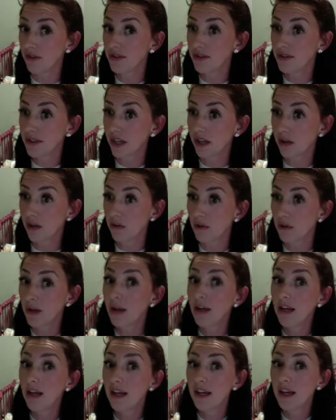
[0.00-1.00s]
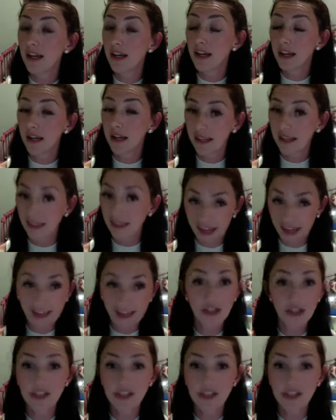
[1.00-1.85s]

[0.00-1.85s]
So that's